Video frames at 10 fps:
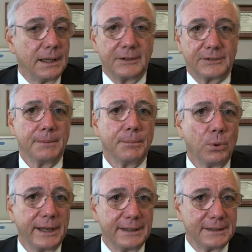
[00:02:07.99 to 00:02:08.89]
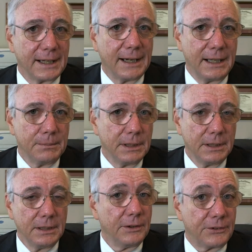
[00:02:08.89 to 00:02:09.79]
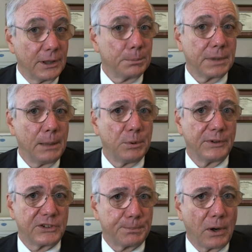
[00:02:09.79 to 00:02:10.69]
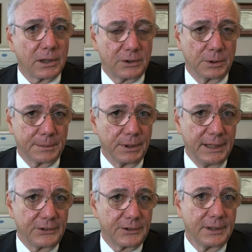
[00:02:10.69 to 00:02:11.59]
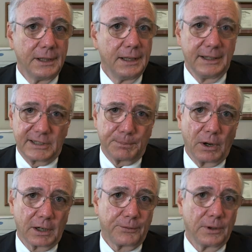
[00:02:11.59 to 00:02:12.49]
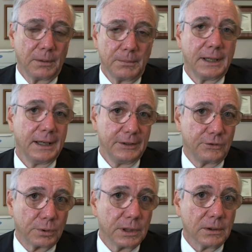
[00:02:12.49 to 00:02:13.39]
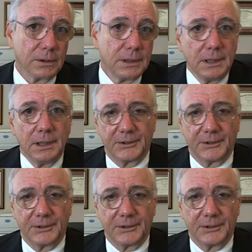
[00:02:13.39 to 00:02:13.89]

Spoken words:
At some point in time, some type of a spark took place, a spark from a drill,